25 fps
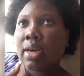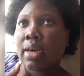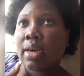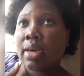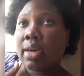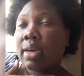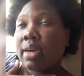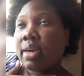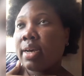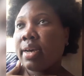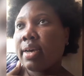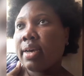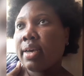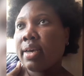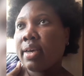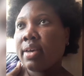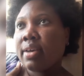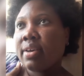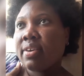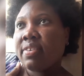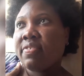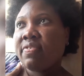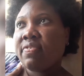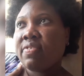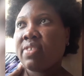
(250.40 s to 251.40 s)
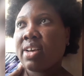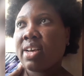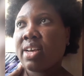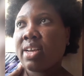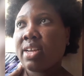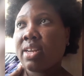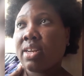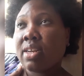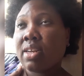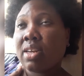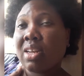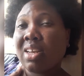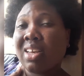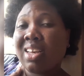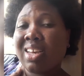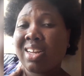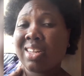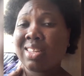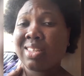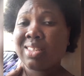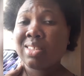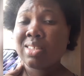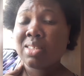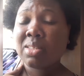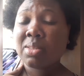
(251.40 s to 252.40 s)
I find
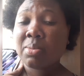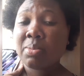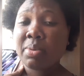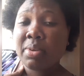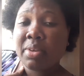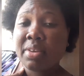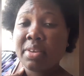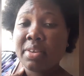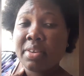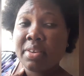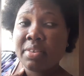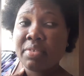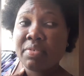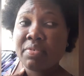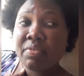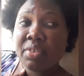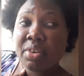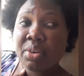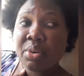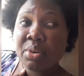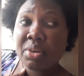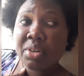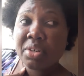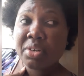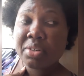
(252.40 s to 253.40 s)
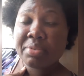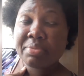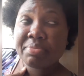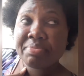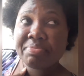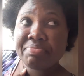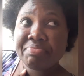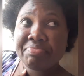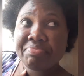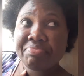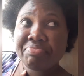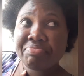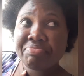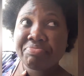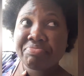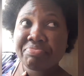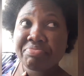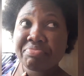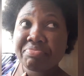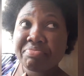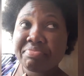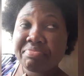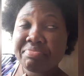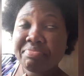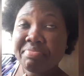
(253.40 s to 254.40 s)
cats to be very
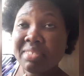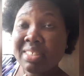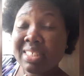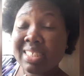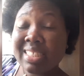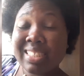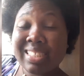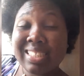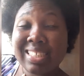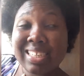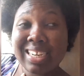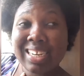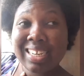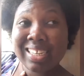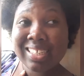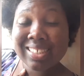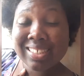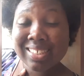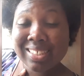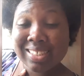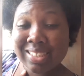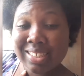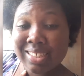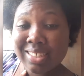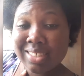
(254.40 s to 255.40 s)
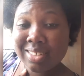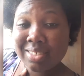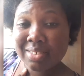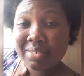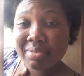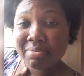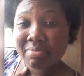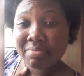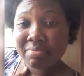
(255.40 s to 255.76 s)
nasty.